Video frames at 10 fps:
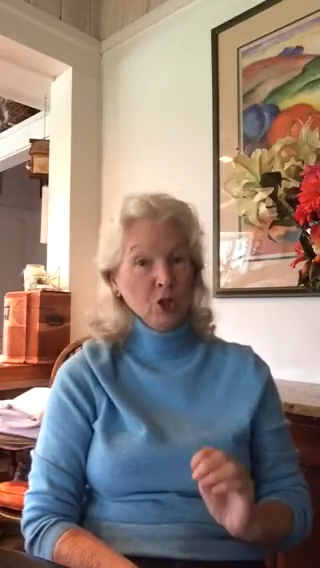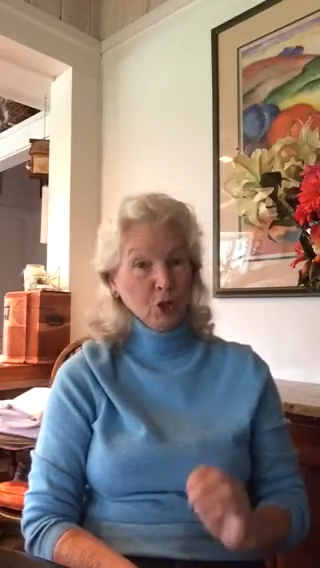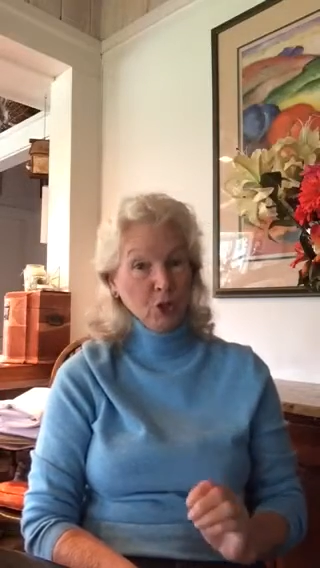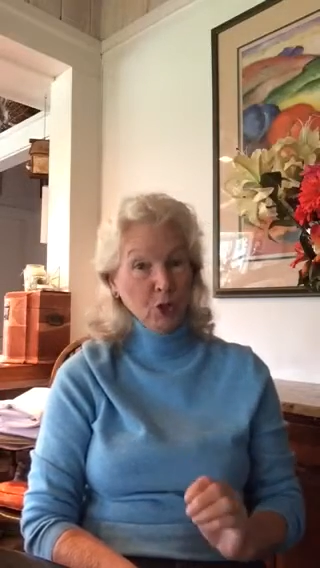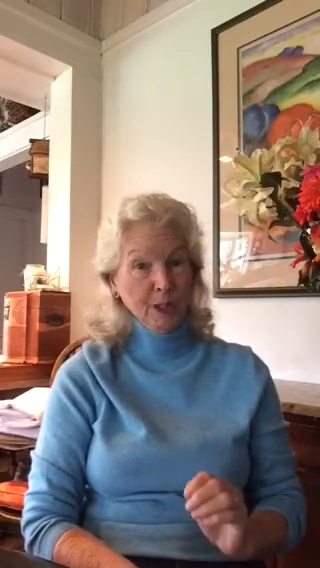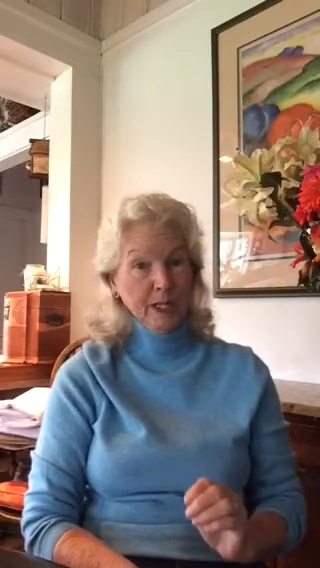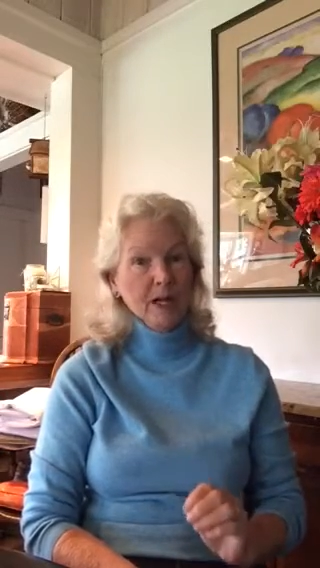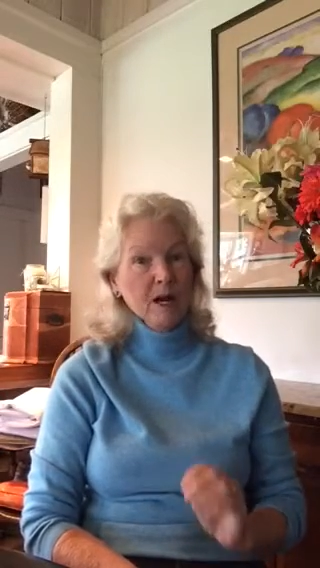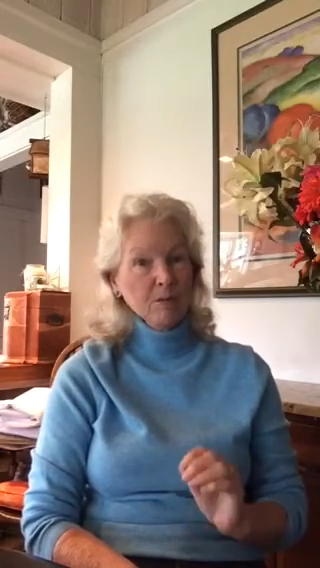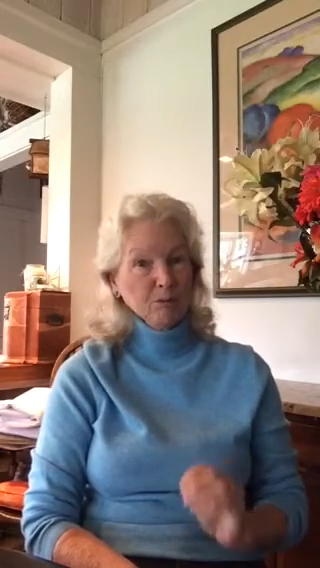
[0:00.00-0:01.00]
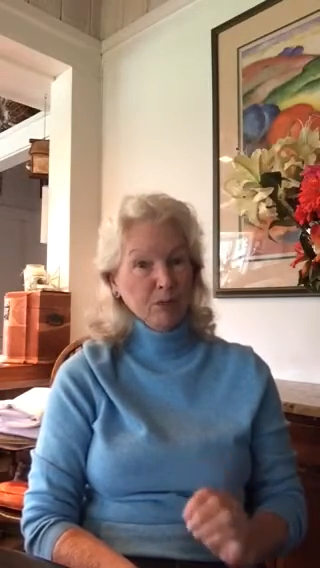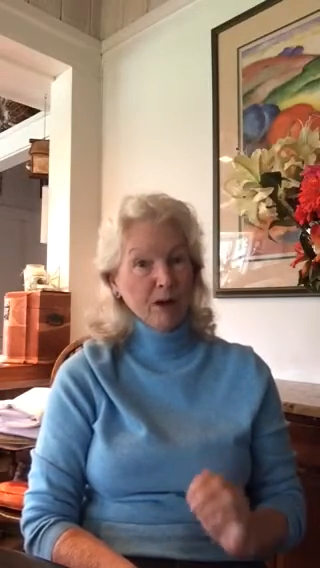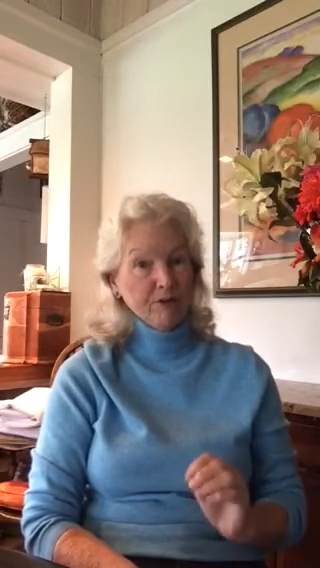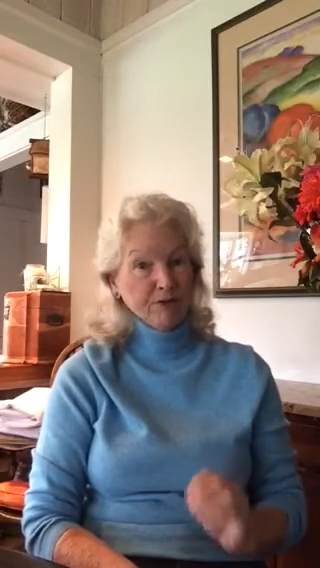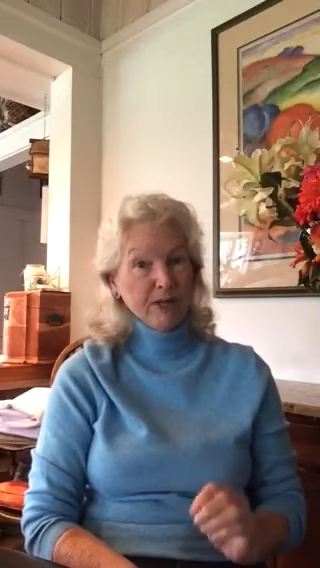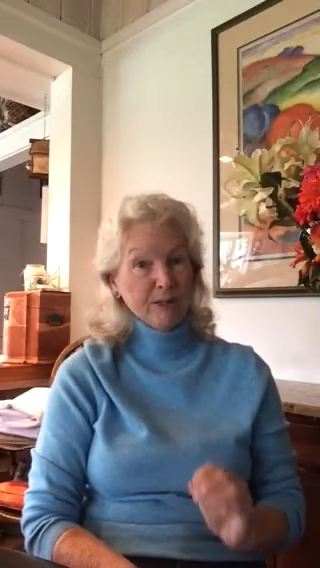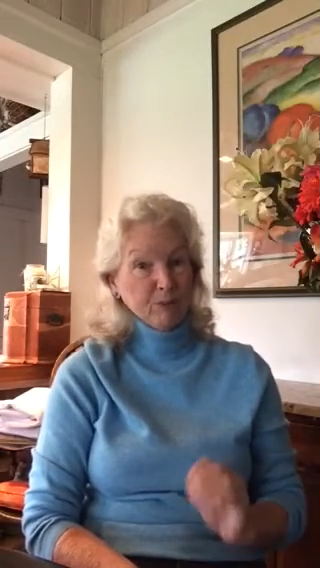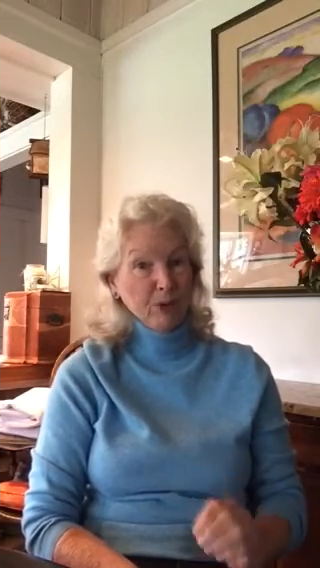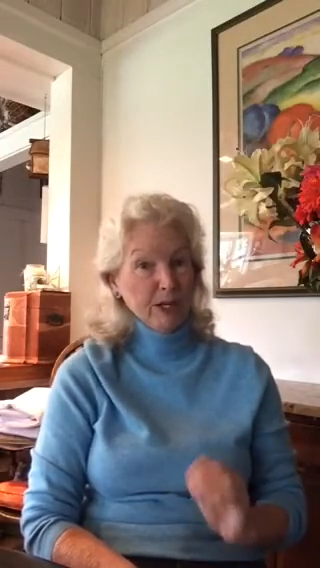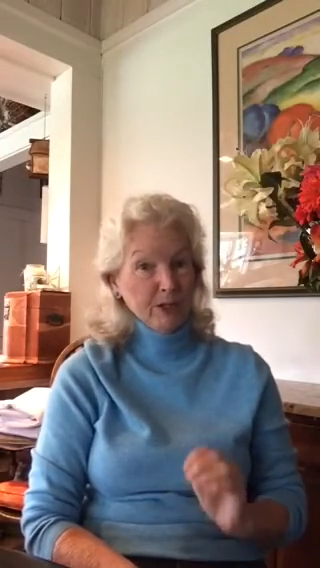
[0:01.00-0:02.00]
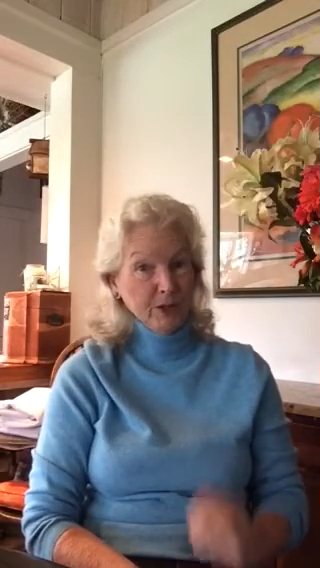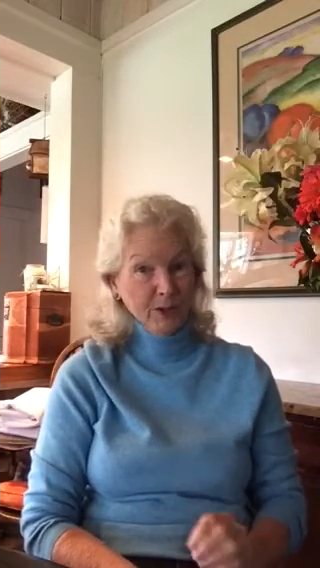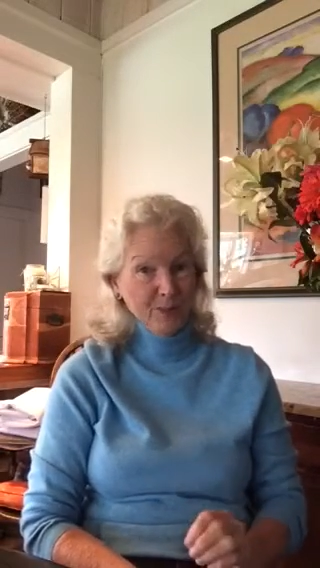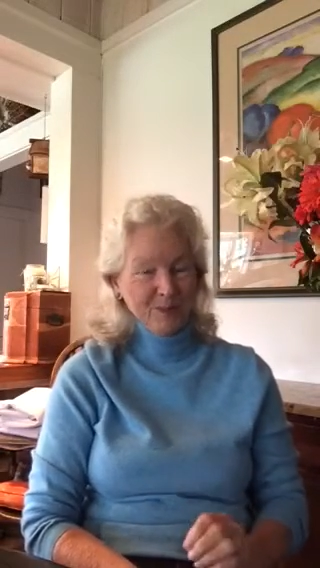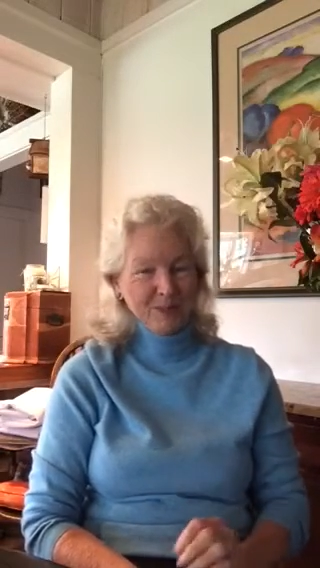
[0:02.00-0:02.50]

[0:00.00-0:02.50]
Urie Bronfenbrenner.